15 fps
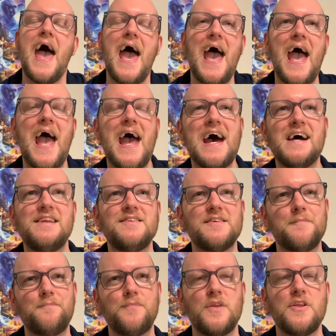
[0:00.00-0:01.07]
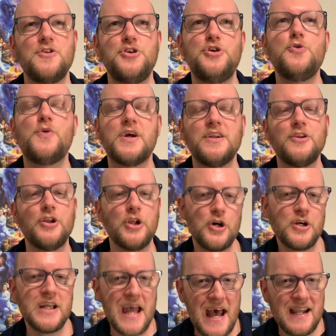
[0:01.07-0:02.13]
And you can
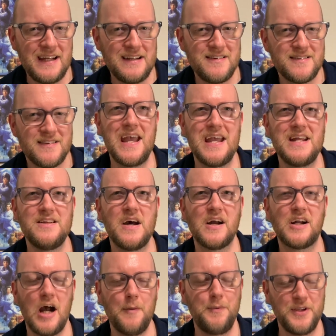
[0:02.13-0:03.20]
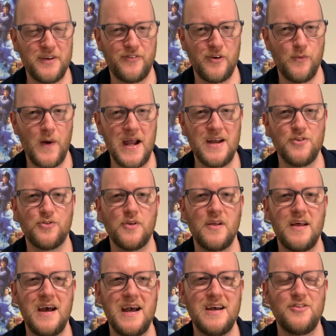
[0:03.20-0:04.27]
look at it in a couple different ways,
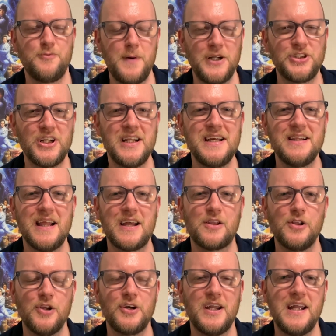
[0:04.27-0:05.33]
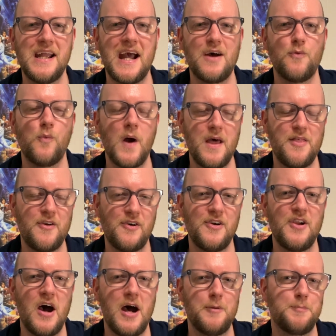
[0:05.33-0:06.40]
especially like looking at whether or
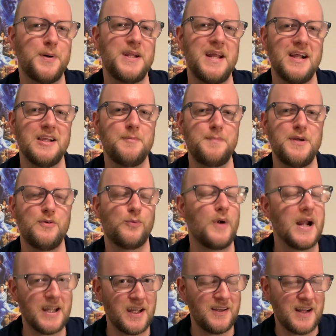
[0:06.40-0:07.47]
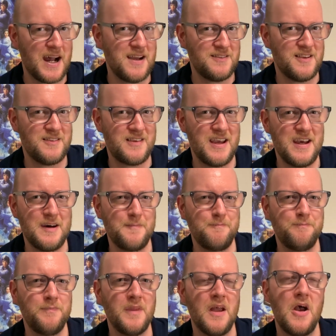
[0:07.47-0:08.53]
not Penelope recognizes
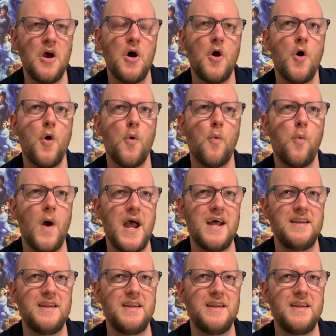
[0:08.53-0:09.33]
him when